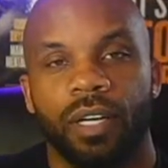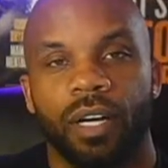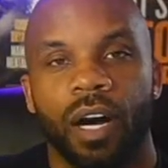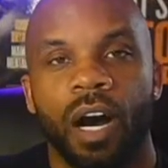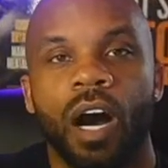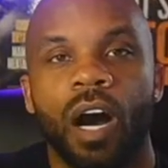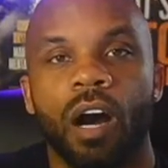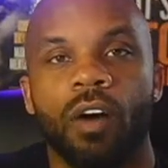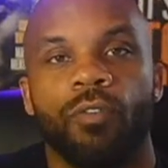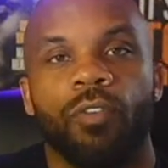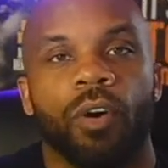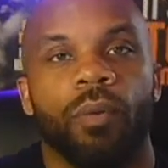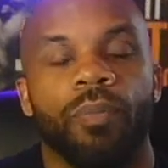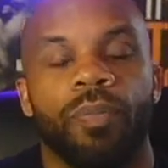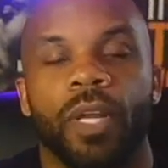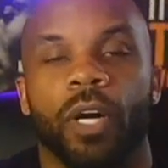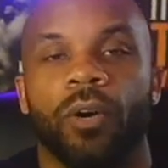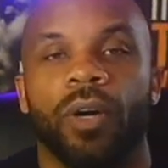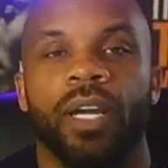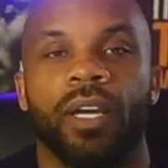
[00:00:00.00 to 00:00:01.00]
All from
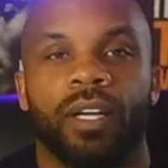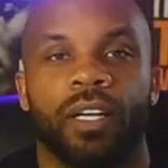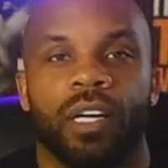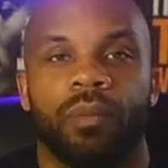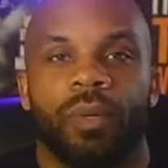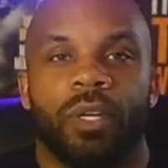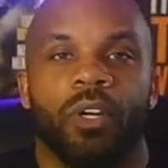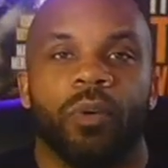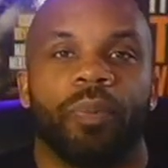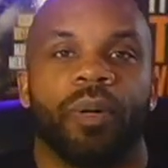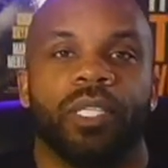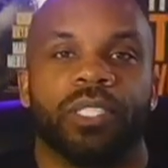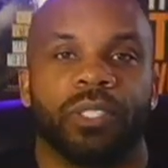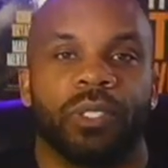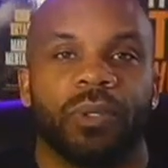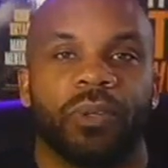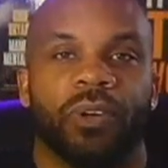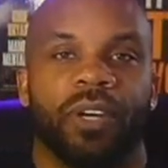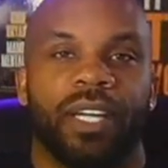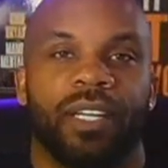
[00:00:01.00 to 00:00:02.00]
no income and no personal
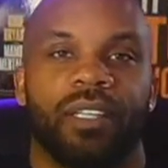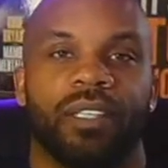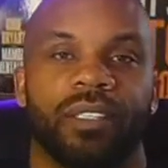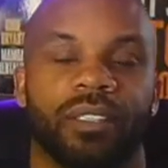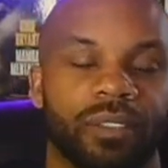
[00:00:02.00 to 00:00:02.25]
credit.